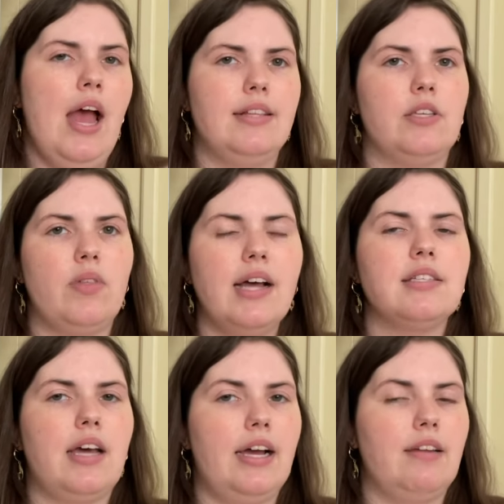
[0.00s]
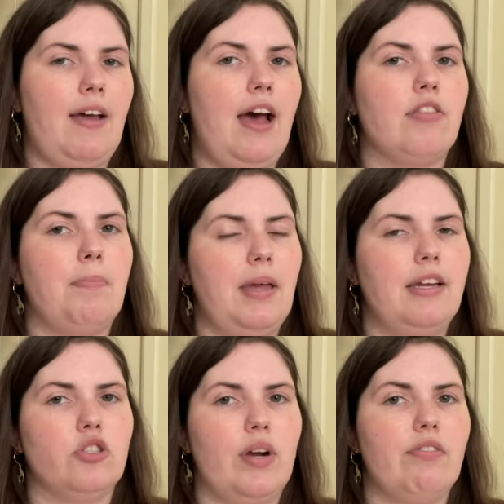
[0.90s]
And so that's kind of how the
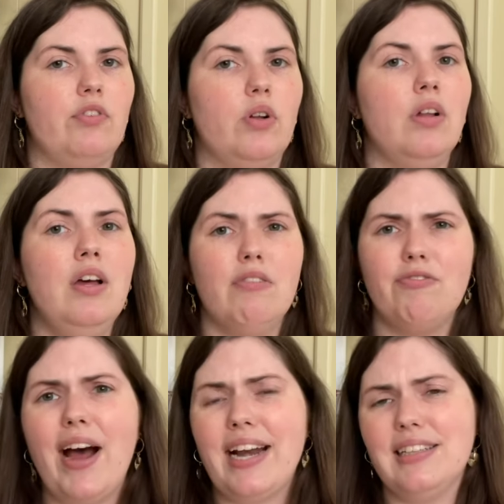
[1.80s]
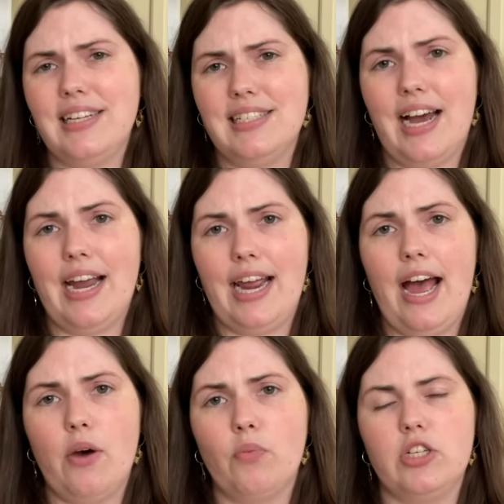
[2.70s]
Penny Dreadful finally died
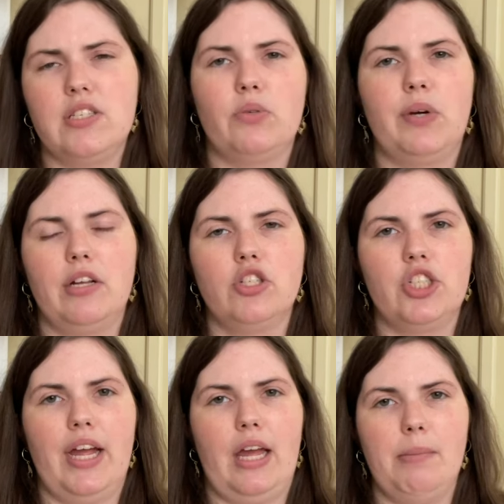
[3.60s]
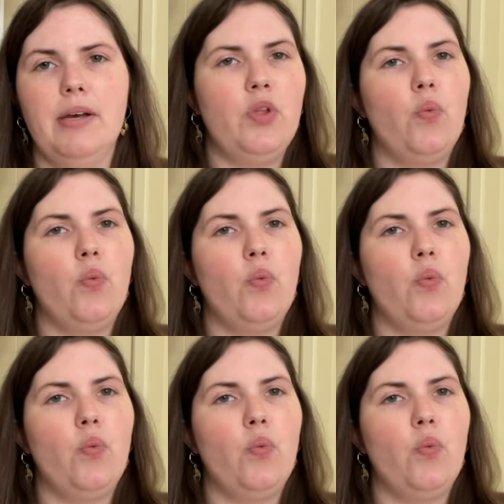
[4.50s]
out, which is a real shame.